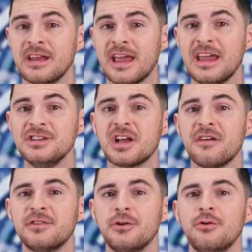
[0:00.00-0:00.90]
in each
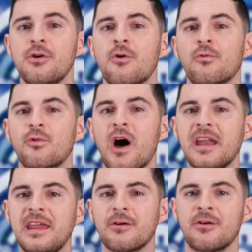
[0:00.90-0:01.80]
afternoon
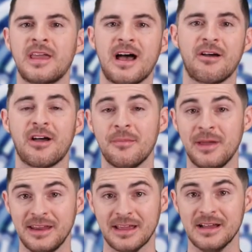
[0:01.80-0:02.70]
right here on Kalkine
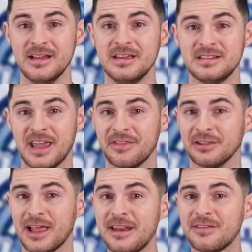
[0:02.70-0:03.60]
Media to get the
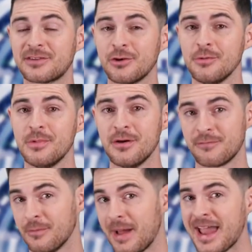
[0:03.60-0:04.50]
latest scoop
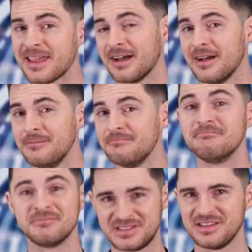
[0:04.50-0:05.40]
from Anchor
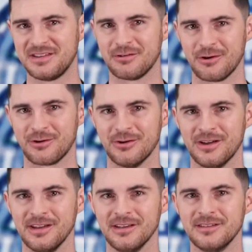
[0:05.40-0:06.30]
to Zerocoin.